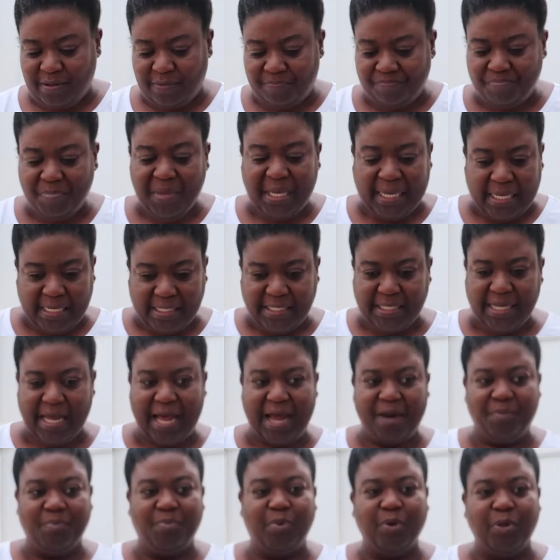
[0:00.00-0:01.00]
meat
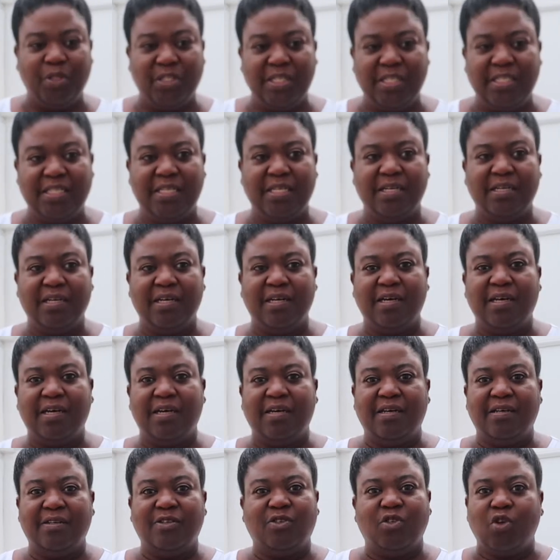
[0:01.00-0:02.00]
and put it
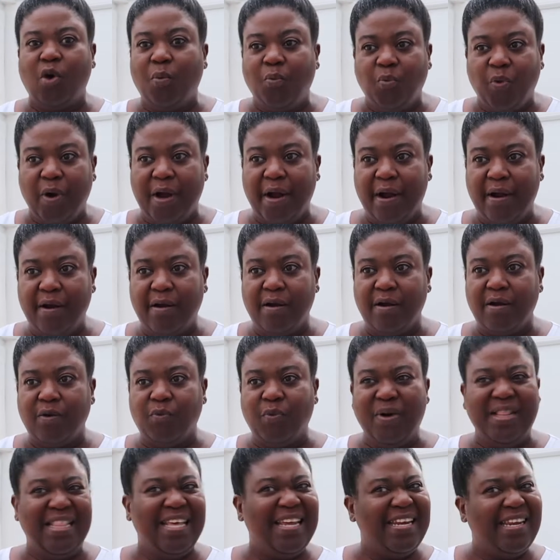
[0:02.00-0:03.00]
somewhere
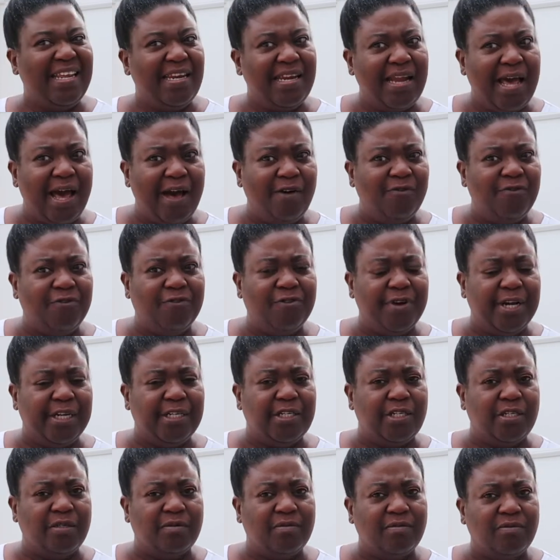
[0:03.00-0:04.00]
when they didn't have
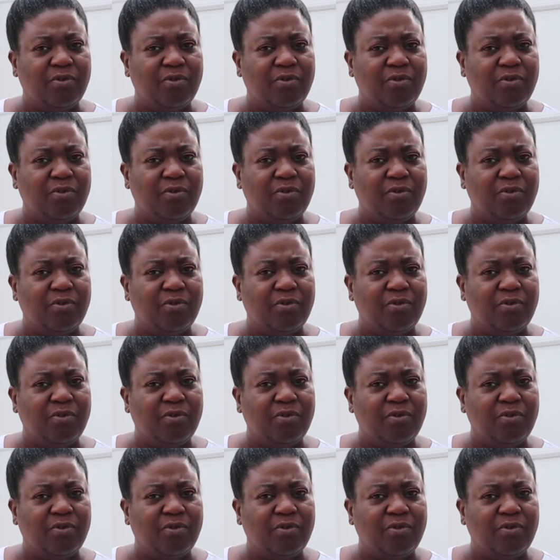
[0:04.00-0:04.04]
fridge.